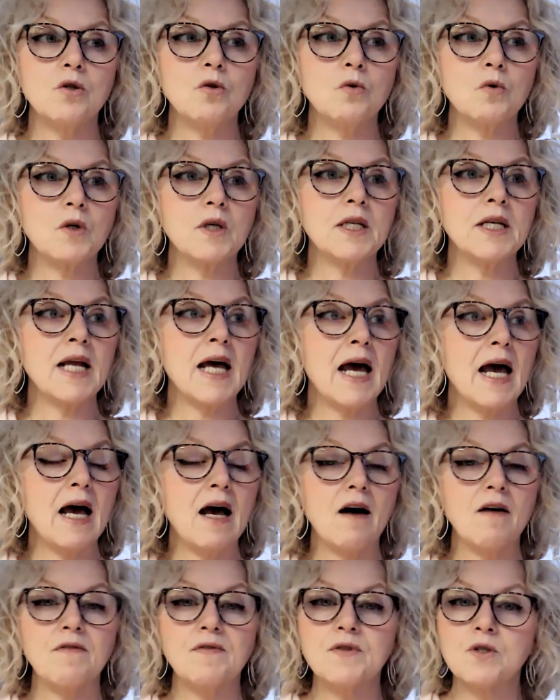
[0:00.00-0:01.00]
can
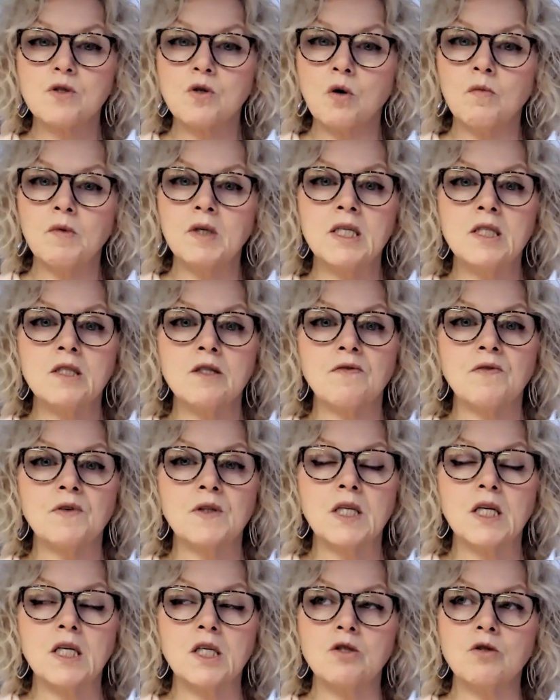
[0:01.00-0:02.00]
have so many
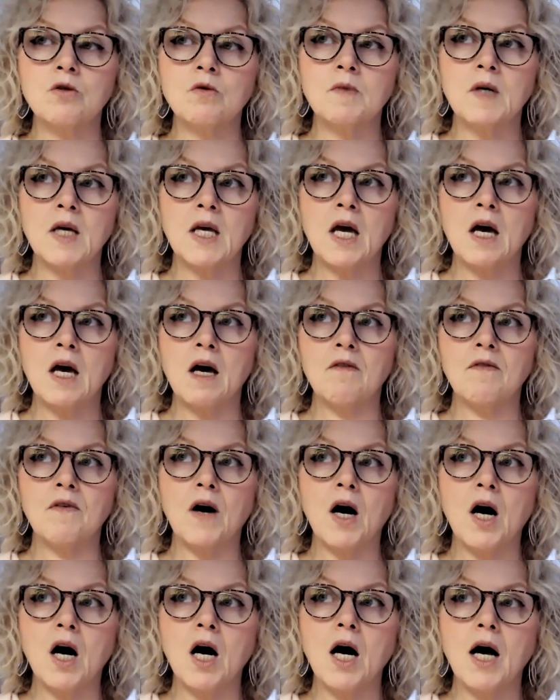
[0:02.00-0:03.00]
different things. You may have
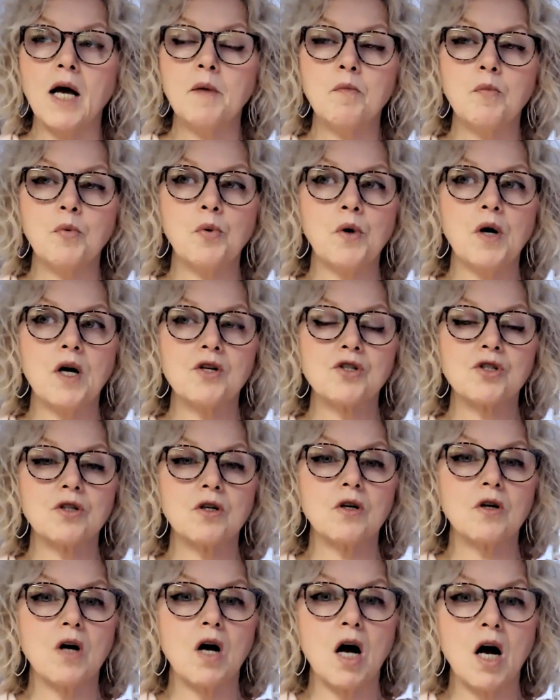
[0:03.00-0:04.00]
eye
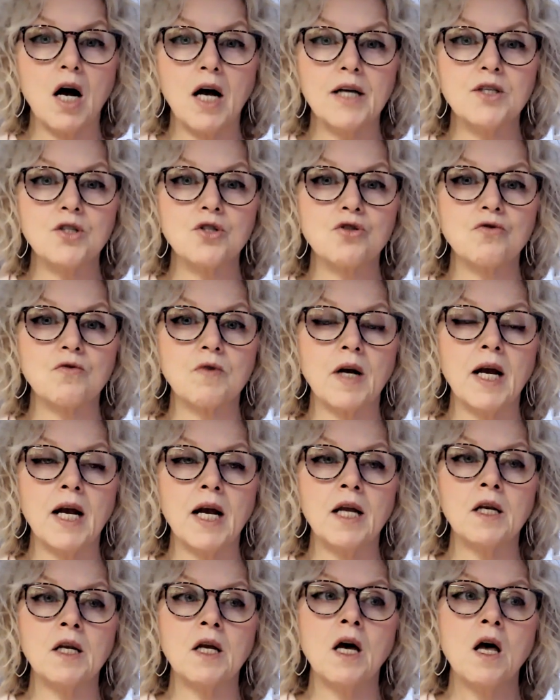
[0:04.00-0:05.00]
pressure, eye
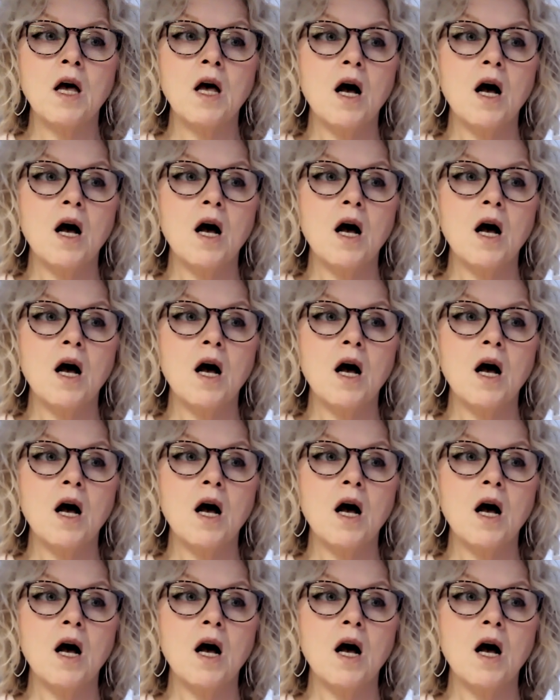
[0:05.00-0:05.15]
strain.